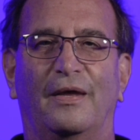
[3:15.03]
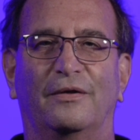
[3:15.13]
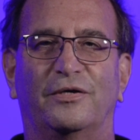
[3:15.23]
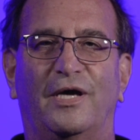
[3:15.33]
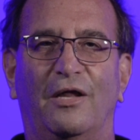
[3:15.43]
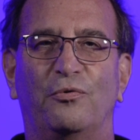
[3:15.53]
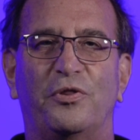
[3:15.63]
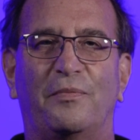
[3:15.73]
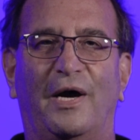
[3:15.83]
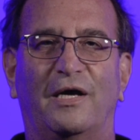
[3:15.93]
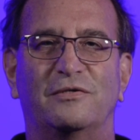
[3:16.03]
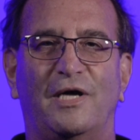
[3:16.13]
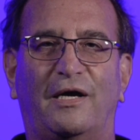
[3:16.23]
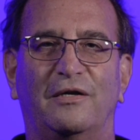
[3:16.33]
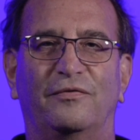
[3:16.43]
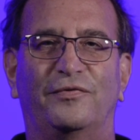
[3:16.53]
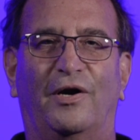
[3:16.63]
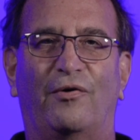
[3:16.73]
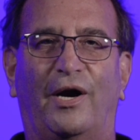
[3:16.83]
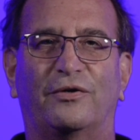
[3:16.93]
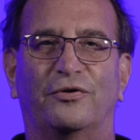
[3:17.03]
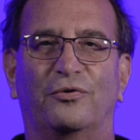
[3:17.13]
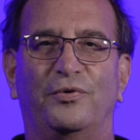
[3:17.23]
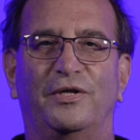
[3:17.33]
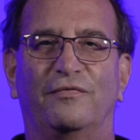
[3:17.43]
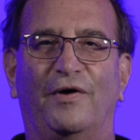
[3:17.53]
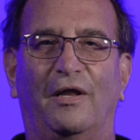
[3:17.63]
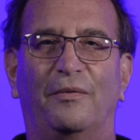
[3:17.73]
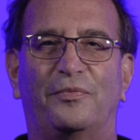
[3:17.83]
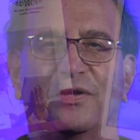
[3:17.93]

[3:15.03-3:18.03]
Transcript: Together with my executive director, we developed